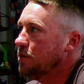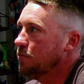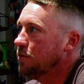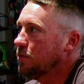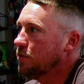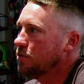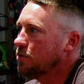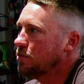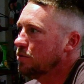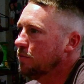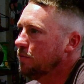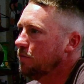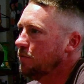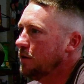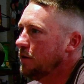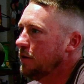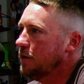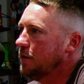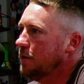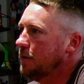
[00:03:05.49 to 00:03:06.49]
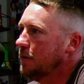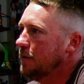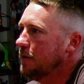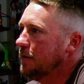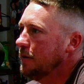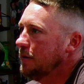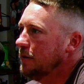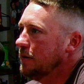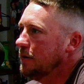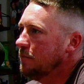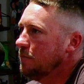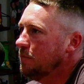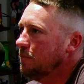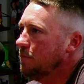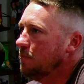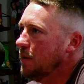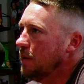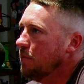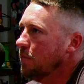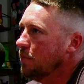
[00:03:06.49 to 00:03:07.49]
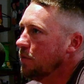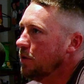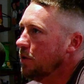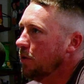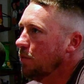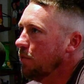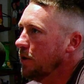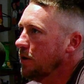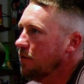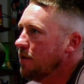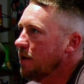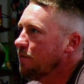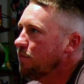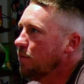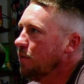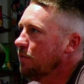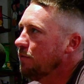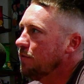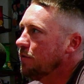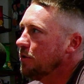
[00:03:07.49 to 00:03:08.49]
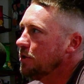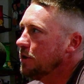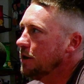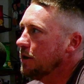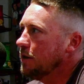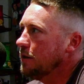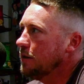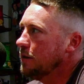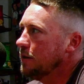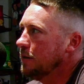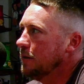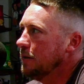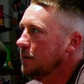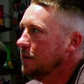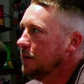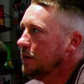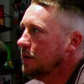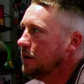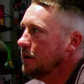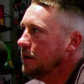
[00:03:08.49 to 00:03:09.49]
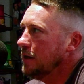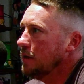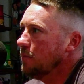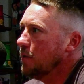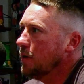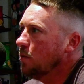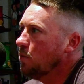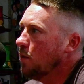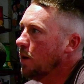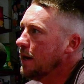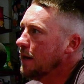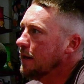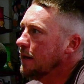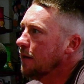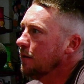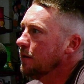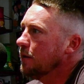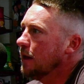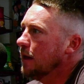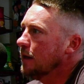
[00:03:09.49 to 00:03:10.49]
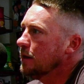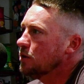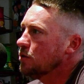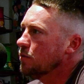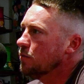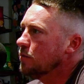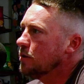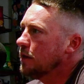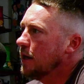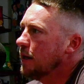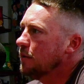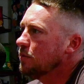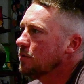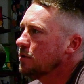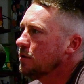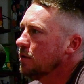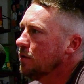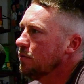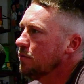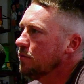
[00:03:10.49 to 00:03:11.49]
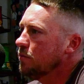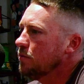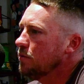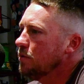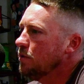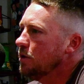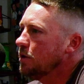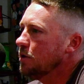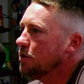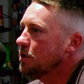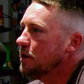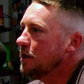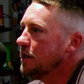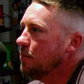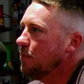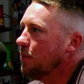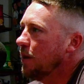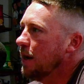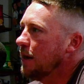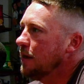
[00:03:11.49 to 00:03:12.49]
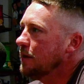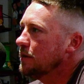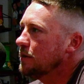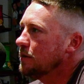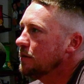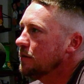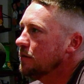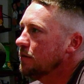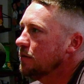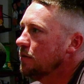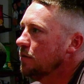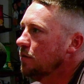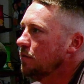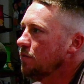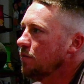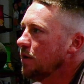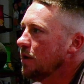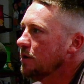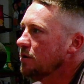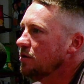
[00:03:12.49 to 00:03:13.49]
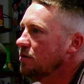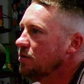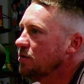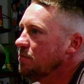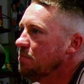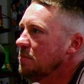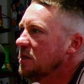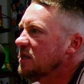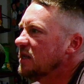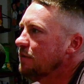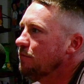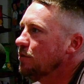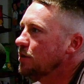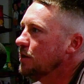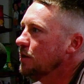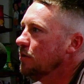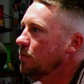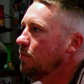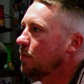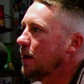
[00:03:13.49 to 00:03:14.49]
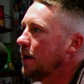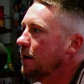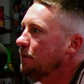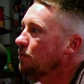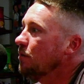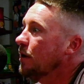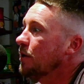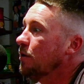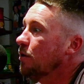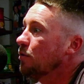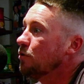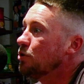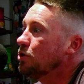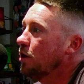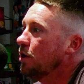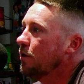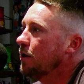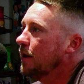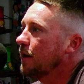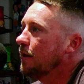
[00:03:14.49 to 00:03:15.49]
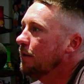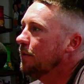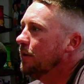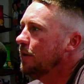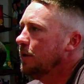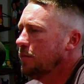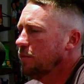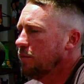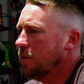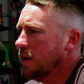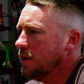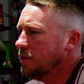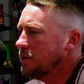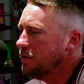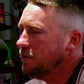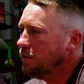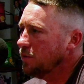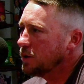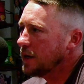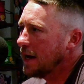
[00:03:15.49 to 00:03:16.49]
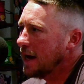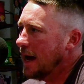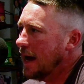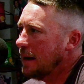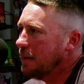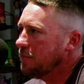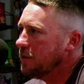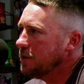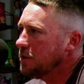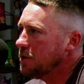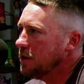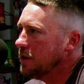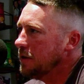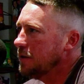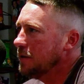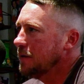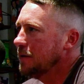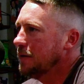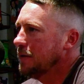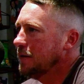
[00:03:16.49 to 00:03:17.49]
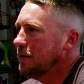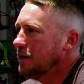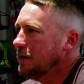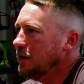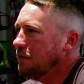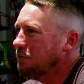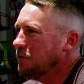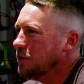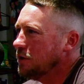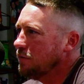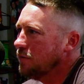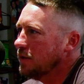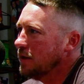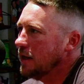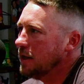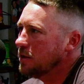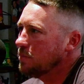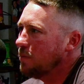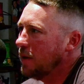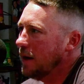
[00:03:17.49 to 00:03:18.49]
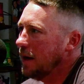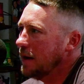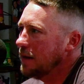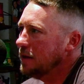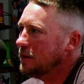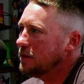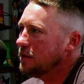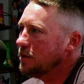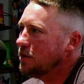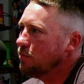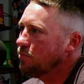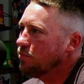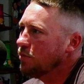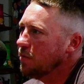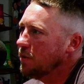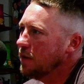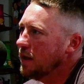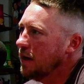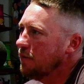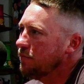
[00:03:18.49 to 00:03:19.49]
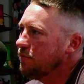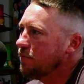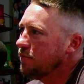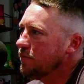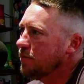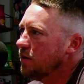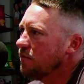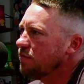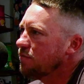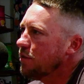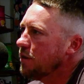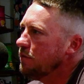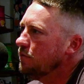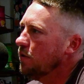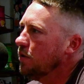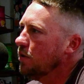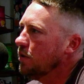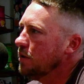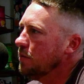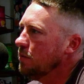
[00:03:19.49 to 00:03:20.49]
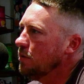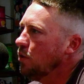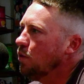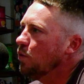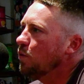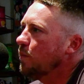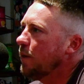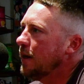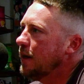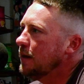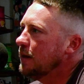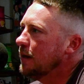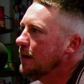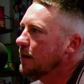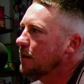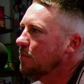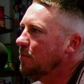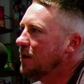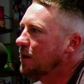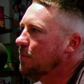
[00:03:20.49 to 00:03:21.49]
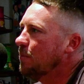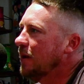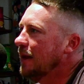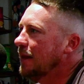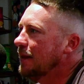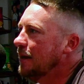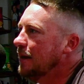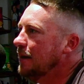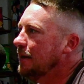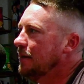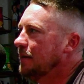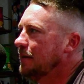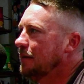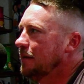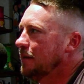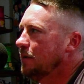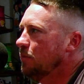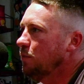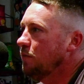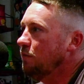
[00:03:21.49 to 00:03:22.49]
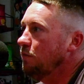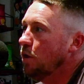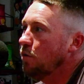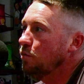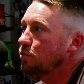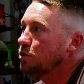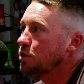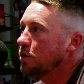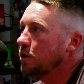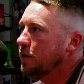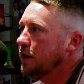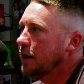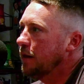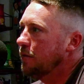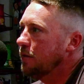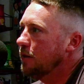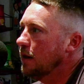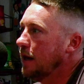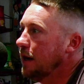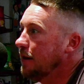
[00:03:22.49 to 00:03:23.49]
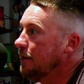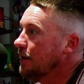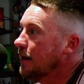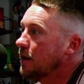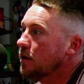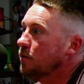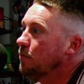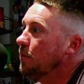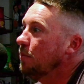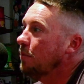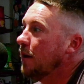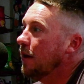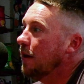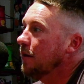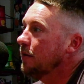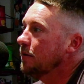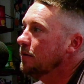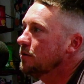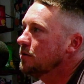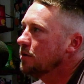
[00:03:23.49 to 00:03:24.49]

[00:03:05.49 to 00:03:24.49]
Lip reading: Do you want something, you know, when you're F1 fishing, you need a bit of weight down your line sometimes so you can see your bites. Otherwise, you just miss every single bite if you had no shot down. Whereas if you was carp fishing, you fish for less bites, you'd probably have a free falling hook bait like a big pellet with no shot down your line, and that could be better.